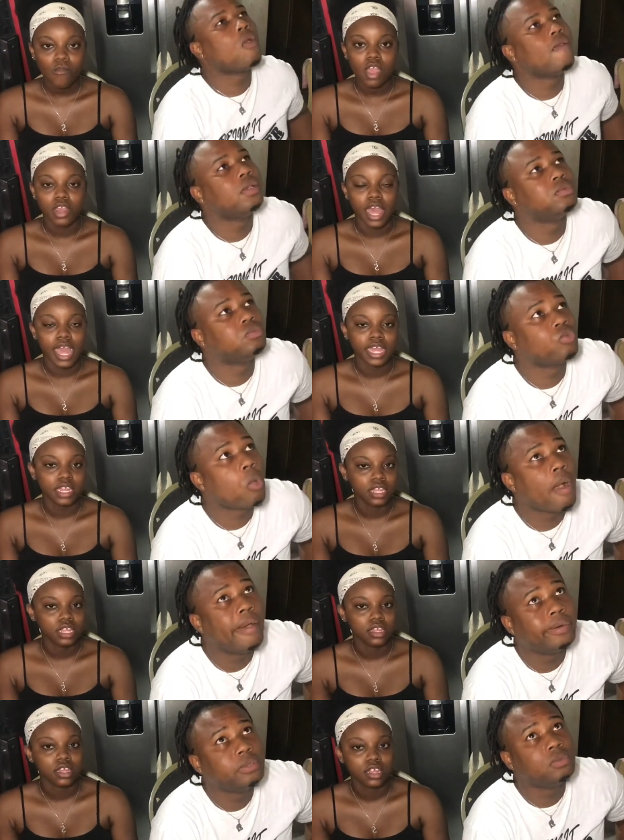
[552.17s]
Speaker 1: the id
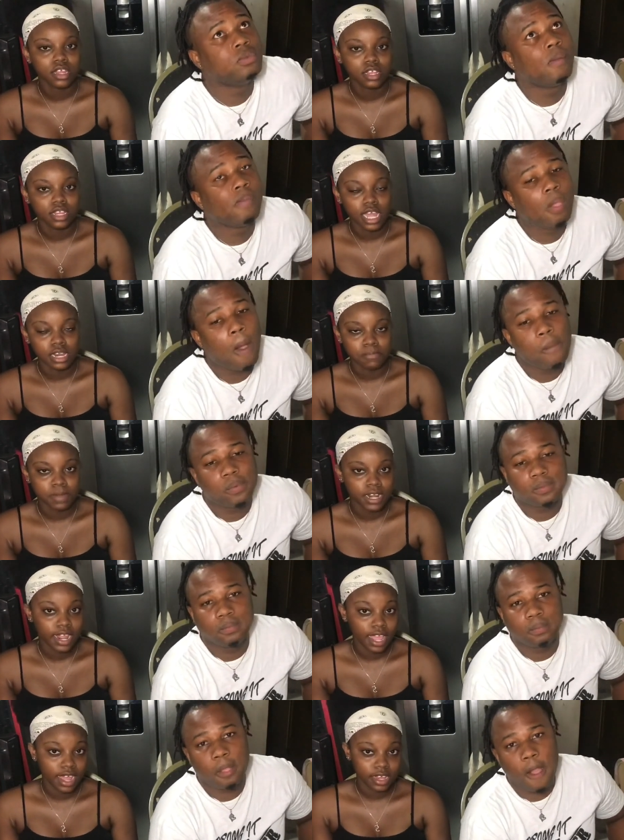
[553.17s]
yeah the mother
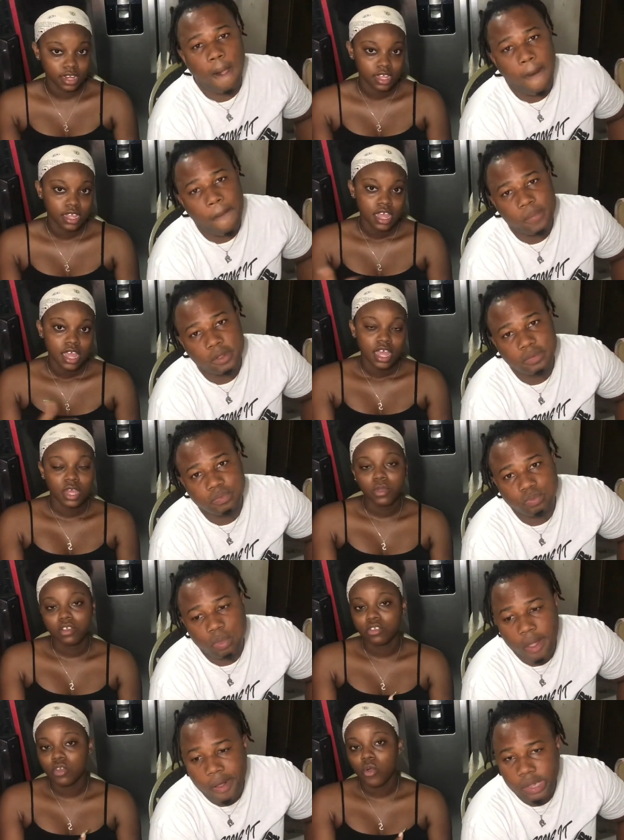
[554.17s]
yeah
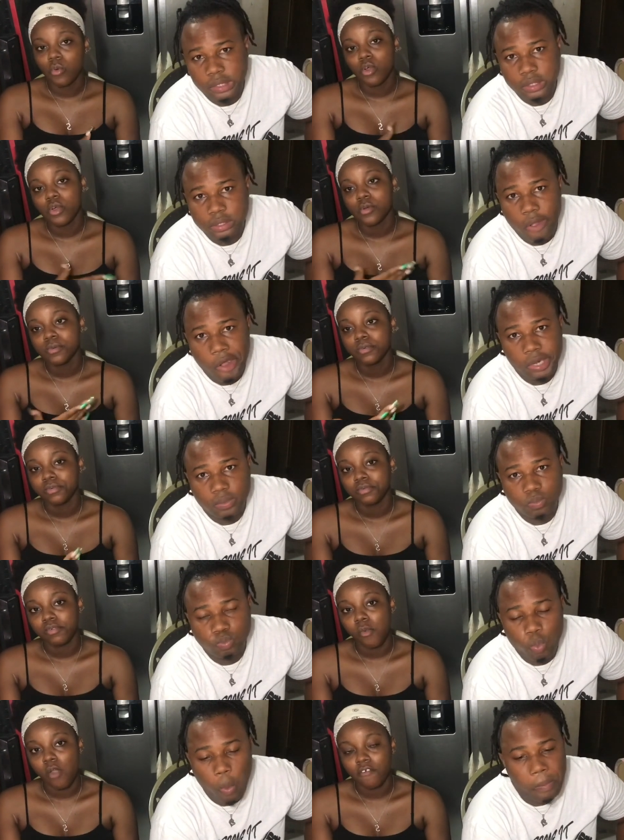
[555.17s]
anyways now we'll
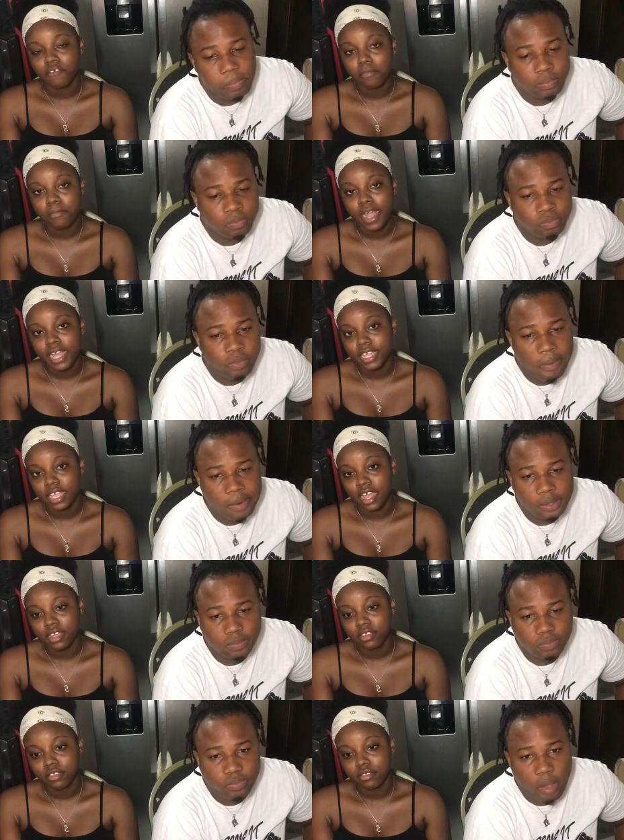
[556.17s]
we're for buy
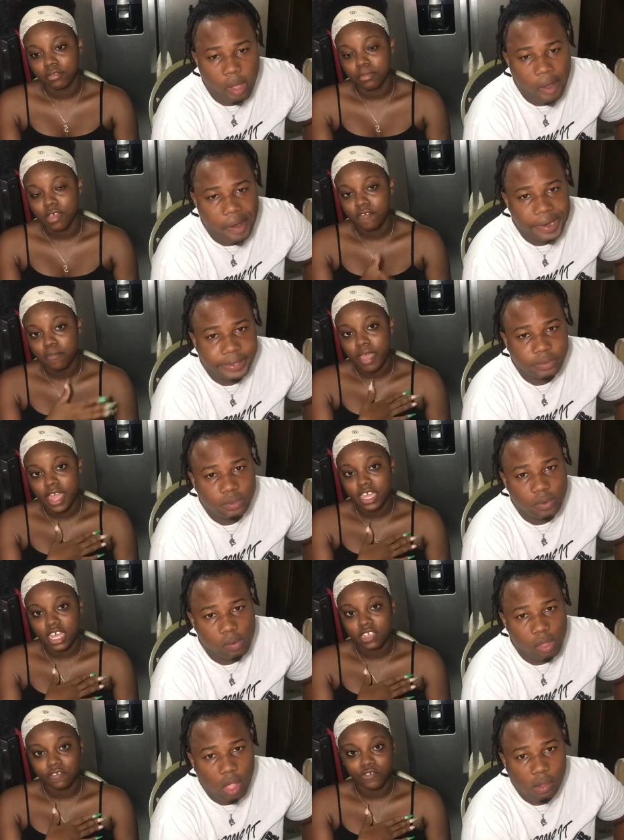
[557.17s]
gas me for buy
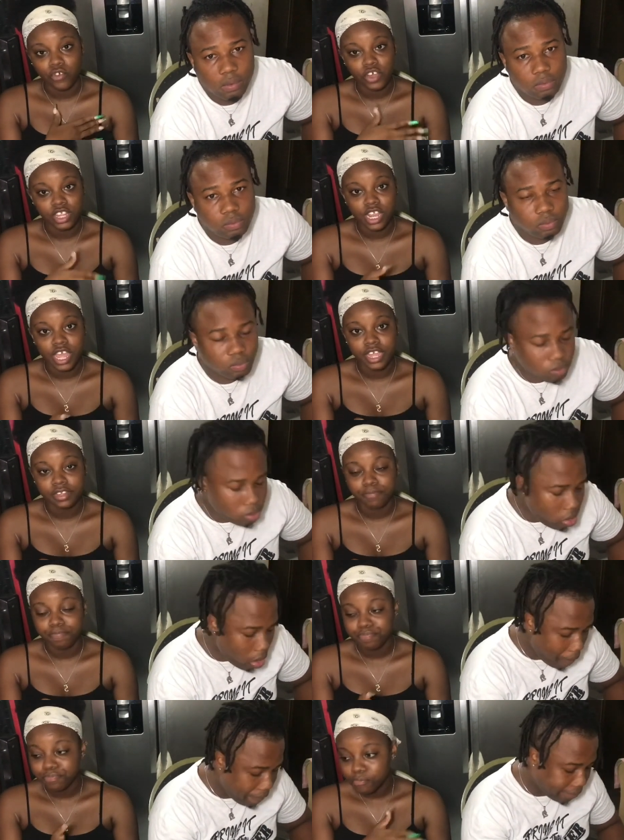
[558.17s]
gas we going in
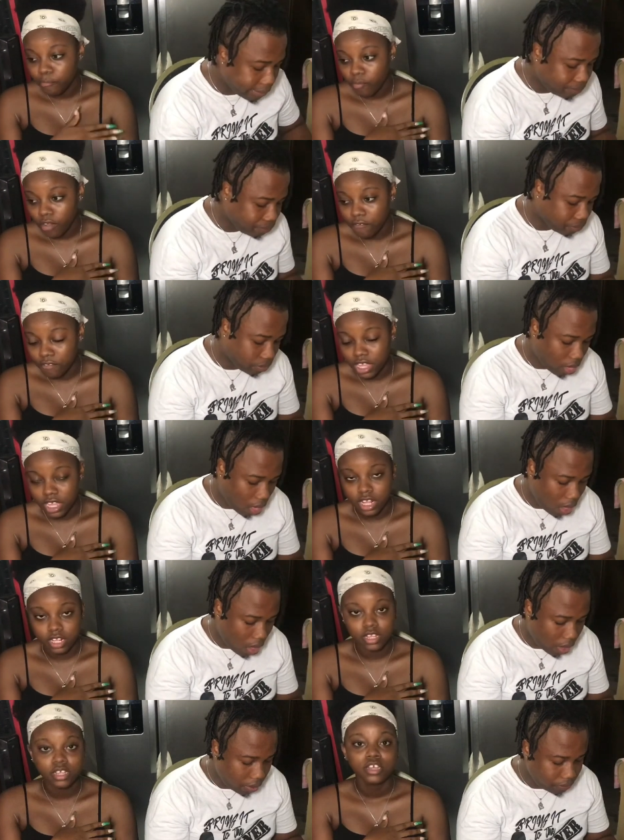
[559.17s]
the
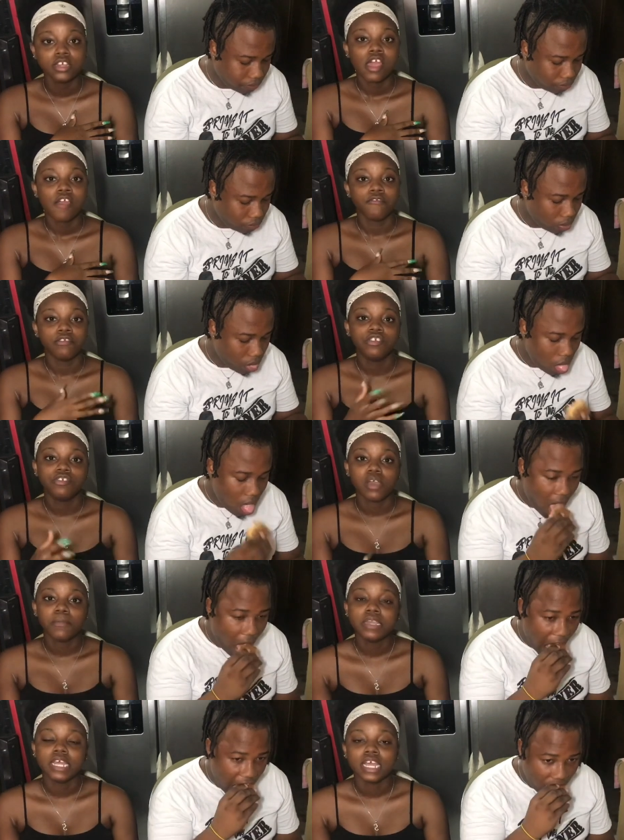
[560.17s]
vehicle reach your
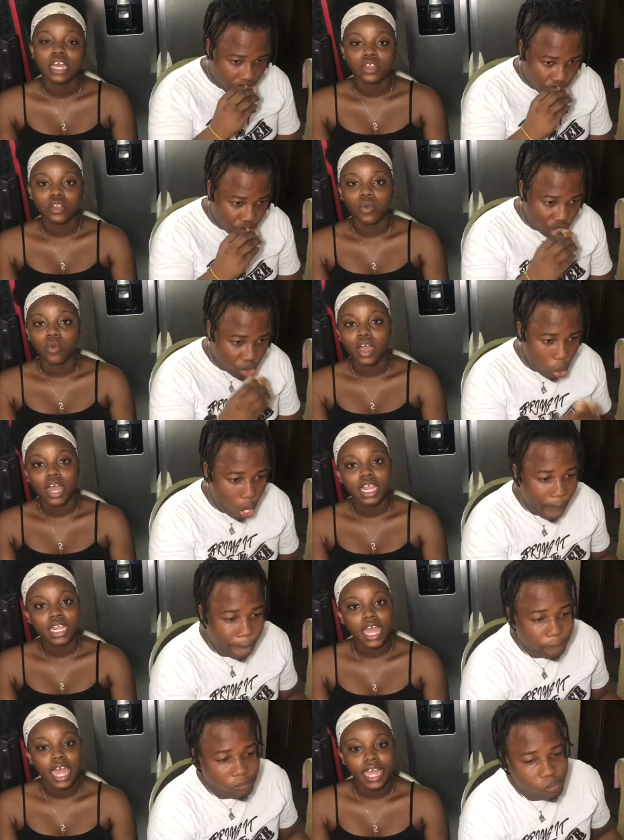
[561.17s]
mother yard now collect
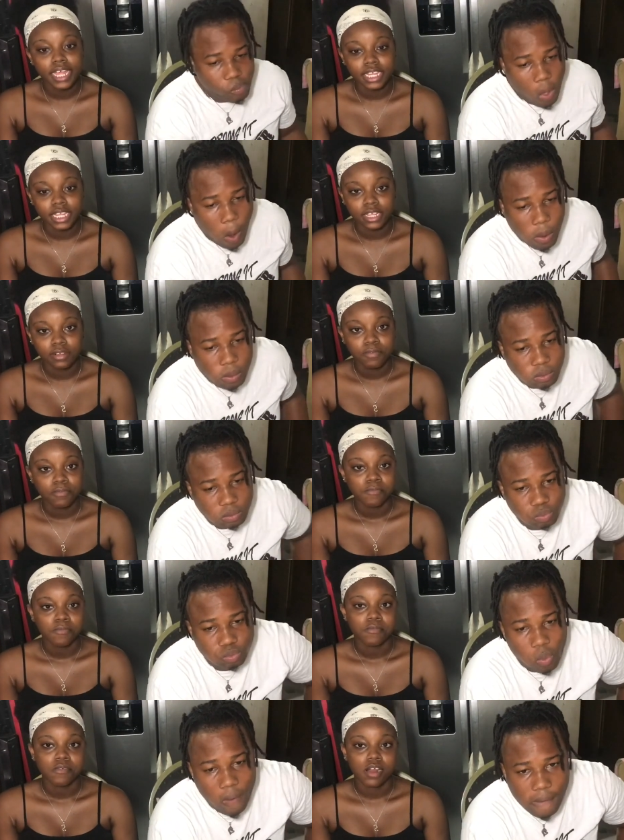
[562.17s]
the id
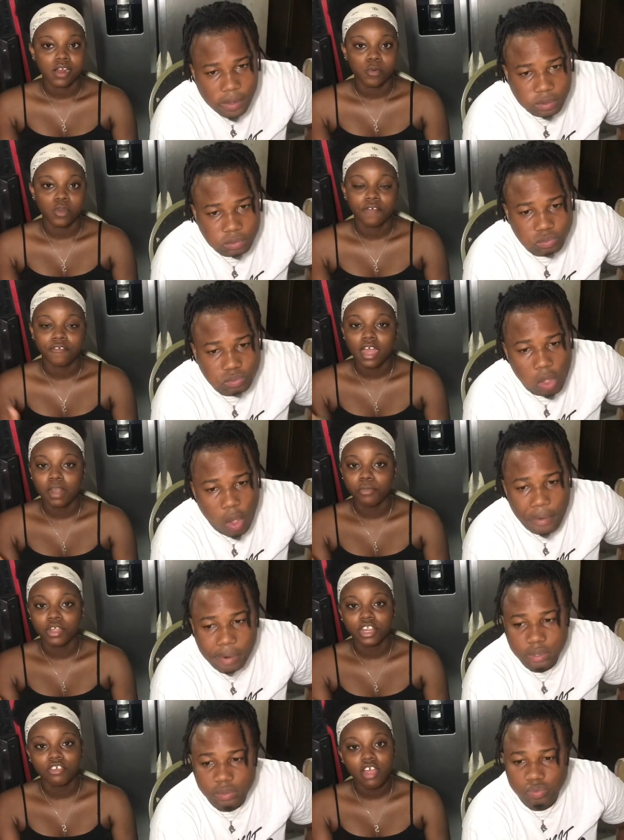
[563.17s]
we have to
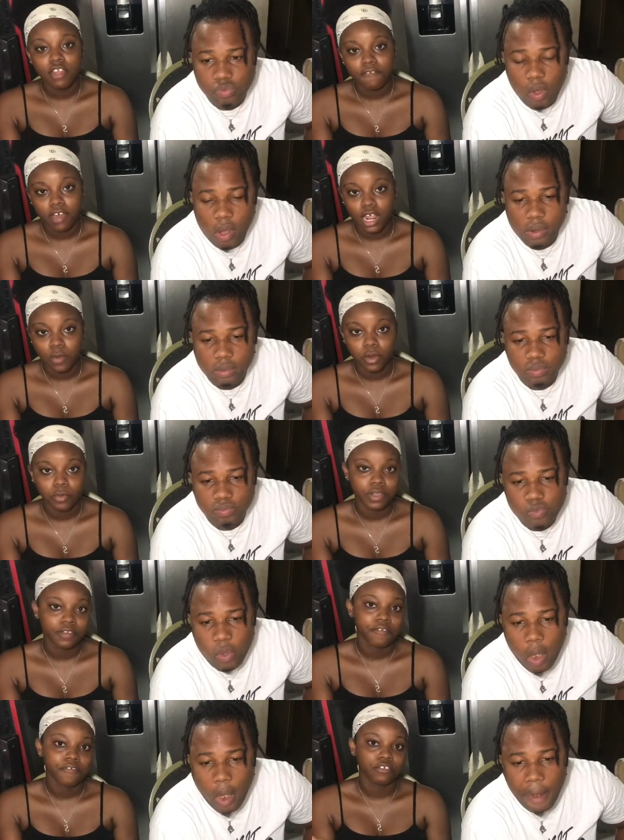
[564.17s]
bring the grandfather with we
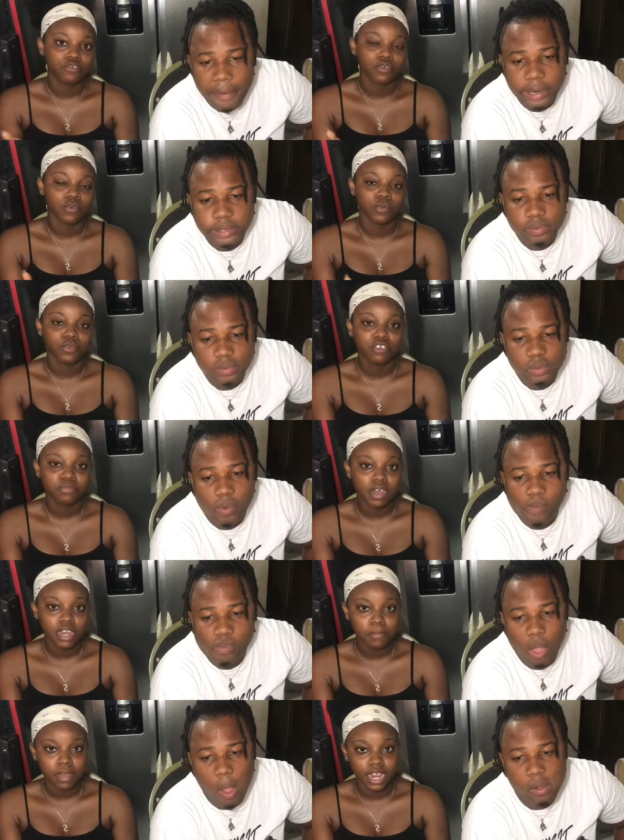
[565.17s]
for sure which part
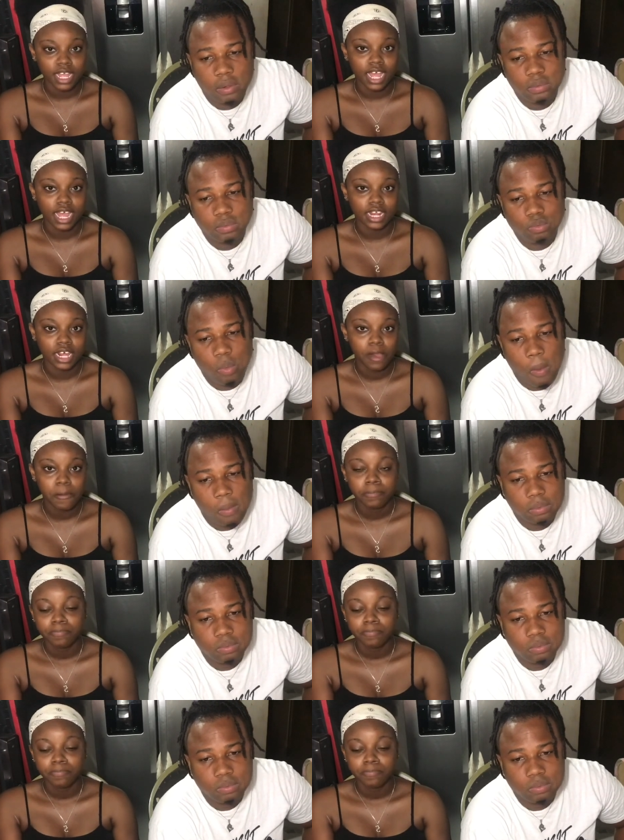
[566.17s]
of the mother yard there